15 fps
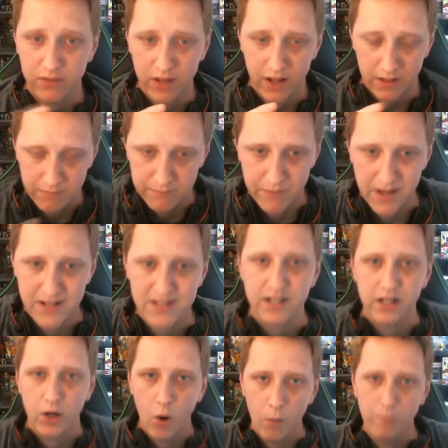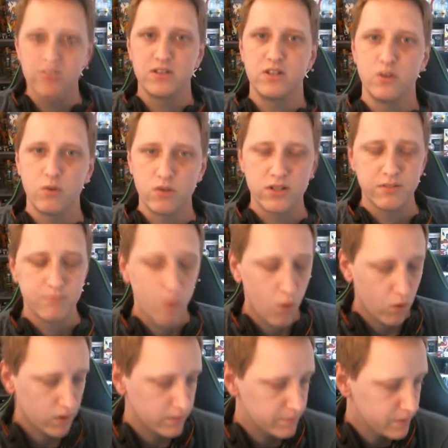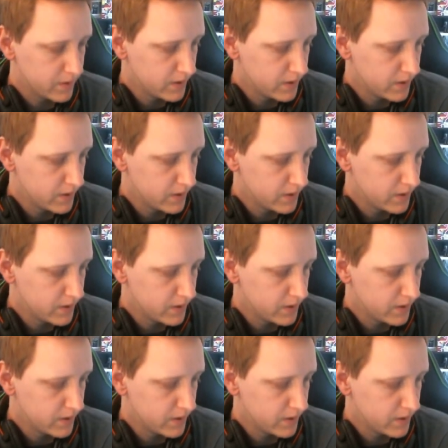it basically opens the door to more.